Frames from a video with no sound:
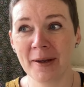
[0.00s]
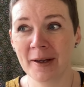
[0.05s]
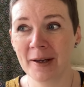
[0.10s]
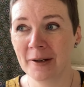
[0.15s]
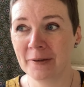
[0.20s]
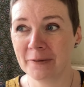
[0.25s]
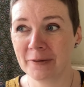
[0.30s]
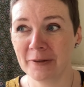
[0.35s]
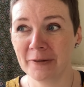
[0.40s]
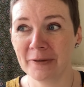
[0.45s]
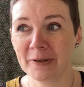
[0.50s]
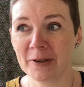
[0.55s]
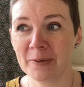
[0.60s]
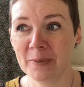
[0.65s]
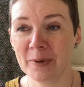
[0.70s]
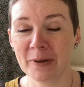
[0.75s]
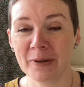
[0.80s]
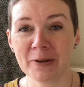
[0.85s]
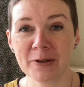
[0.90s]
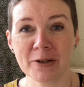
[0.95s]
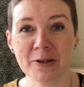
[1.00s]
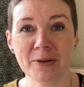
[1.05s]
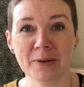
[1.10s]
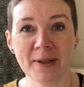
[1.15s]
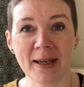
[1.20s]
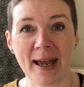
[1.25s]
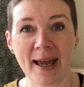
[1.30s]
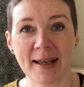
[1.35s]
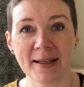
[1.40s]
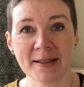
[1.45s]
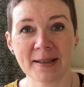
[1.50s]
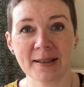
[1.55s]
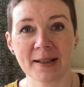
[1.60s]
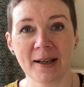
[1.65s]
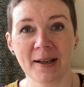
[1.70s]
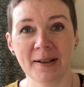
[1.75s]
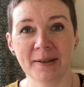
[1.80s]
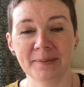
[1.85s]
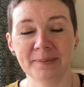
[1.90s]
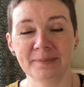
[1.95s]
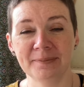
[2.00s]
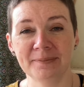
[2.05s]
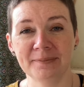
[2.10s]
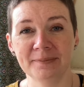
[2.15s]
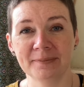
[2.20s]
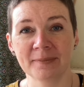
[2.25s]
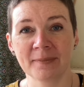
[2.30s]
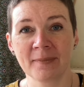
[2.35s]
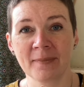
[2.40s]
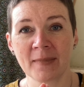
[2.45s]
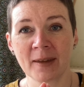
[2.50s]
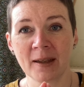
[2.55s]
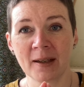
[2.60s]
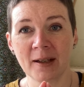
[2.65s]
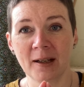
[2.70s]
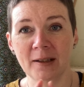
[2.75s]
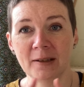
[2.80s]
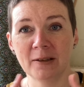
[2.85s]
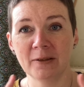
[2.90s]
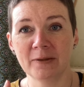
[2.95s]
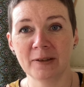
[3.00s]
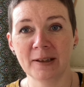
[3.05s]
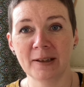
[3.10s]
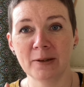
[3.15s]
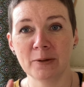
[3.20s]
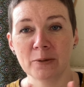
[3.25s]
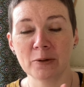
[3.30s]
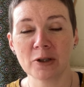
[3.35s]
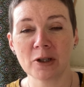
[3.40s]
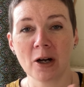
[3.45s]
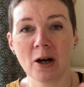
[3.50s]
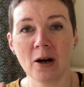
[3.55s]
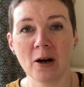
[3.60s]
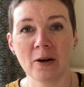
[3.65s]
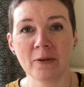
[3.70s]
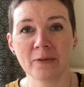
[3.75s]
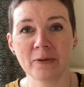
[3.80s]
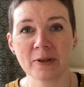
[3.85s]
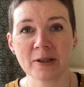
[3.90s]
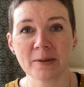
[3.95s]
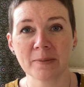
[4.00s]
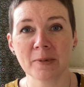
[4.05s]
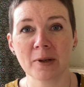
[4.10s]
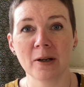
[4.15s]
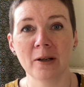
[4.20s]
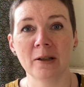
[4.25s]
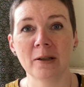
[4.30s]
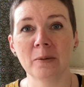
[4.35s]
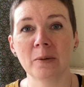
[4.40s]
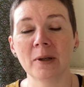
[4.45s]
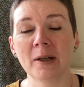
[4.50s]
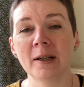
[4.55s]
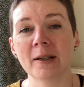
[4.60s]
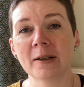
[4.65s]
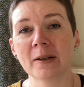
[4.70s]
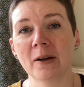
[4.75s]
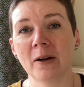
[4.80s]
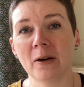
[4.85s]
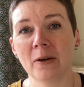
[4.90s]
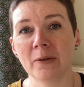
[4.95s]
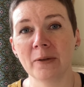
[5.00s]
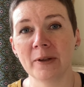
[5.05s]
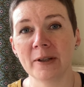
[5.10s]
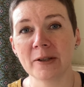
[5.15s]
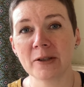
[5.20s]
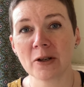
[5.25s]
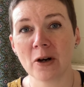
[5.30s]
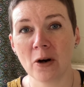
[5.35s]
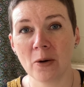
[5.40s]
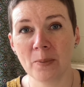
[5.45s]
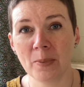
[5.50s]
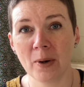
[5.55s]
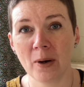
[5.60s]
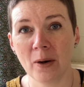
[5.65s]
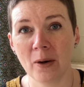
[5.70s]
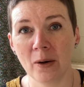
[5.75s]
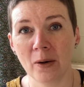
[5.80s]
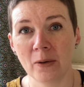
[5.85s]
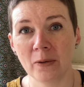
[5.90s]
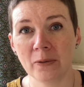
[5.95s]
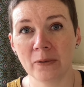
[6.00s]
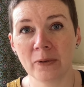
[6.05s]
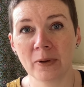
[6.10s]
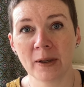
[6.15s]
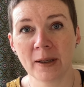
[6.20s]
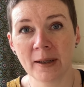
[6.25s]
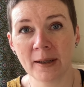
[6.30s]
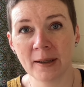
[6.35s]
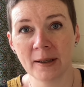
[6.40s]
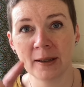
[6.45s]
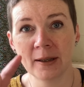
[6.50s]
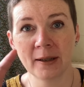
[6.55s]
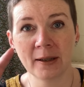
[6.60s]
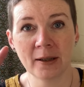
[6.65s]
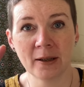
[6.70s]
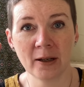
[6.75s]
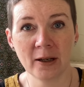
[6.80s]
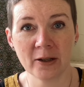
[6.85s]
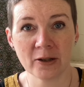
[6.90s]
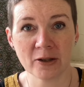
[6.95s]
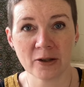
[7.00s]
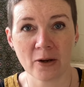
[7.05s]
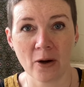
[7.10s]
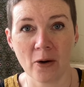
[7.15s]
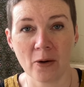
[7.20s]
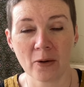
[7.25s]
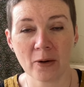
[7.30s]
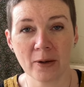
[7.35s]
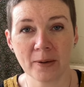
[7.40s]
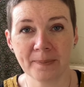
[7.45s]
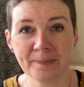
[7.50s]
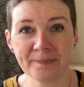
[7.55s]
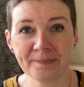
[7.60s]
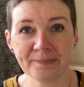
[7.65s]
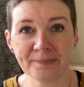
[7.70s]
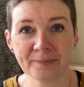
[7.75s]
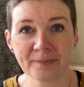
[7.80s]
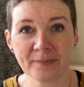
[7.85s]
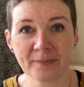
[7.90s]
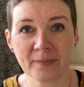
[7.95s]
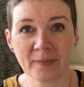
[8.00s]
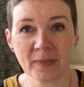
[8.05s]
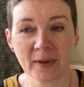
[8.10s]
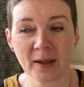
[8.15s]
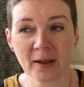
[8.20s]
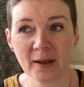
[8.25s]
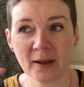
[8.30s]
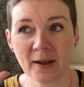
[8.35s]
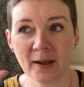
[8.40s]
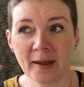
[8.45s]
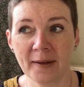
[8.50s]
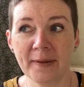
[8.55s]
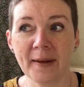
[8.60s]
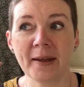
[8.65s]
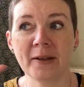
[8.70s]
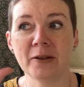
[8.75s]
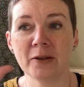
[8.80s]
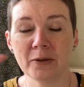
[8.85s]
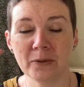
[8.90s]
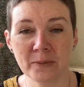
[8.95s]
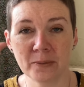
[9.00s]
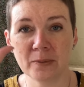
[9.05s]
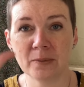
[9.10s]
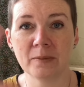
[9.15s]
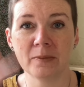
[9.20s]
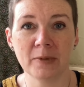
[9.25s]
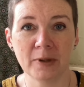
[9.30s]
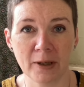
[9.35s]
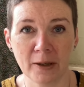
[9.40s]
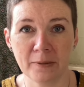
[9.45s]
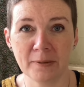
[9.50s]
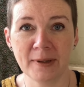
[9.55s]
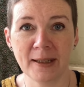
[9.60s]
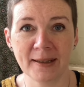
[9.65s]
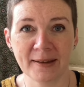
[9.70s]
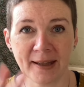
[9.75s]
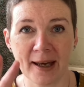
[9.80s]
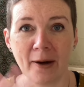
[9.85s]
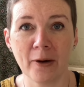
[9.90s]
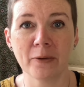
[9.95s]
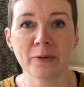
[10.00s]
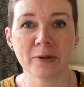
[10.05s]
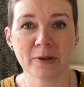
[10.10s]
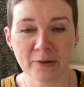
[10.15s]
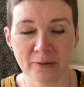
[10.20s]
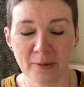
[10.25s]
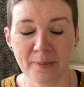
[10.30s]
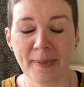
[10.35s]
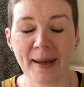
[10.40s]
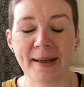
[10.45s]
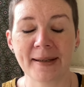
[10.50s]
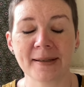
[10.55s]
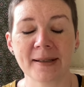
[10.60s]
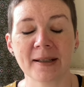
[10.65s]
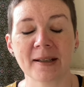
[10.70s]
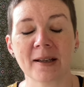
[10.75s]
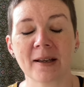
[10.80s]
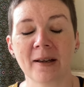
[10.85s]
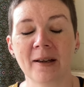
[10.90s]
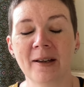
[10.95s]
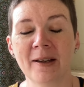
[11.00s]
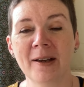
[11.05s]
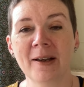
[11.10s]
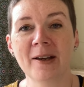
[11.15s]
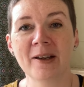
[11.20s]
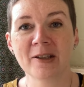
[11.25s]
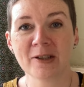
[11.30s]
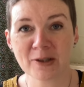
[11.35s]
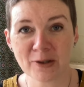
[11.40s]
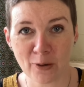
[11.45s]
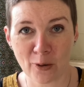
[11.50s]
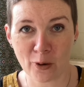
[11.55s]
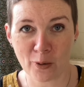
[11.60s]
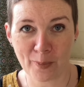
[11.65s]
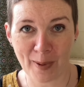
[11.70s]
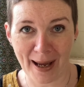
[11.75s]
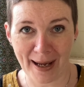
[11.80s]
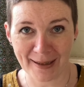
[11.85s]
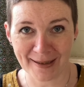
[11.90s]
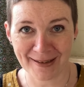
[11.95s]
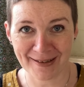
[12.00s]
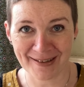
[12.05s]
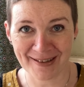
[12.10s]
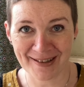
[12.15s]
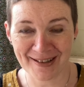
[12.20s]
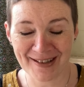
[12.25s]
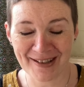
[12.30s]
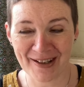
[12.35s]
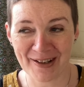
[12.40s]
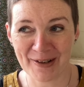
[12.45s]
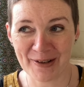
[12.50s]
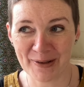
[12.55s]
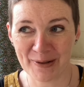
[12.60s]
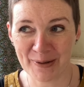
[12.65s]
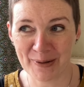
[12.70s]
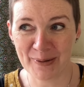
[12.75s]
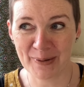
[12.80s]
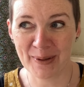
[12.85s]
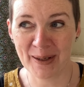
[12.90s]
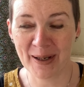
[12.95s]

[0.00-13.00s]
for a few months you get a lovely little chart for some colour work on the top of a sock, and then you knit that onto a basic sock pattern. So